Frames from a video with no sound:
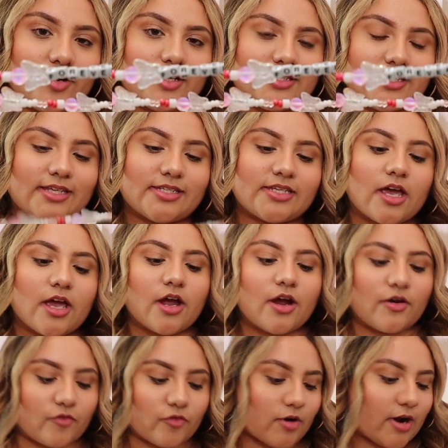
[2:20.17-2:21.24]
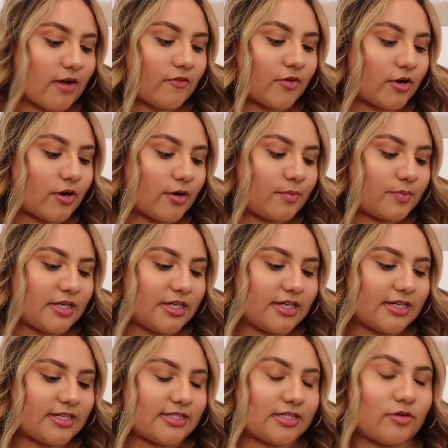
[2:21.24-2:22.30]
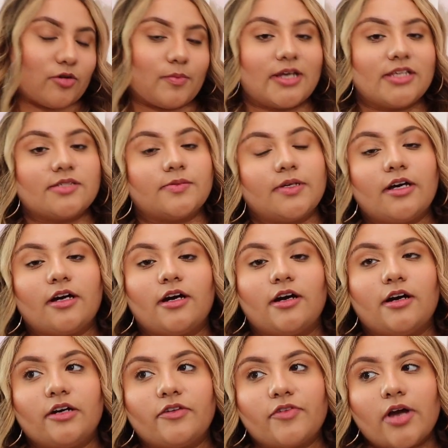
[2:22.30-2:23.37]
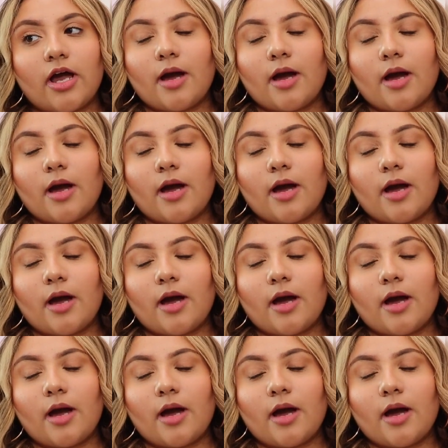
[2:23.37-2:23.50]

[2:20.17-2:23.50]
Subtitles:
It says Forever because it reminds me of